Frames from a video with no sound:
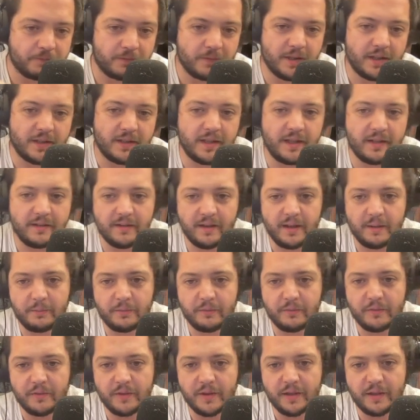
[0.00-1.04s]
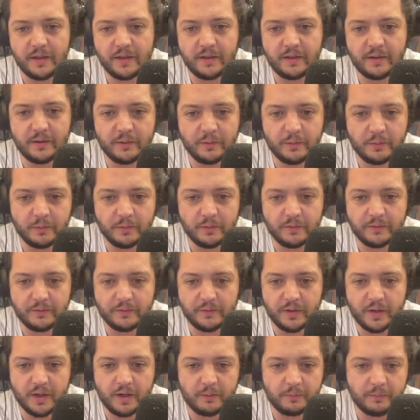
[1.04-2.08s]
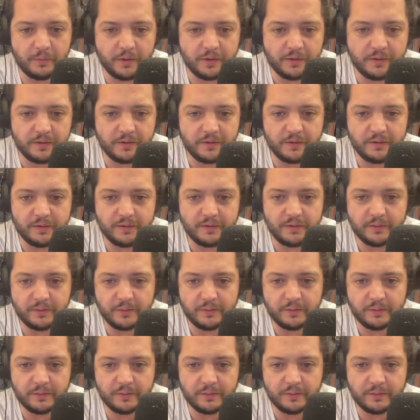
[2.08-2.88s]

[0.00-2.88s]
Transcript: like that type of thing, or the Vlogbrothers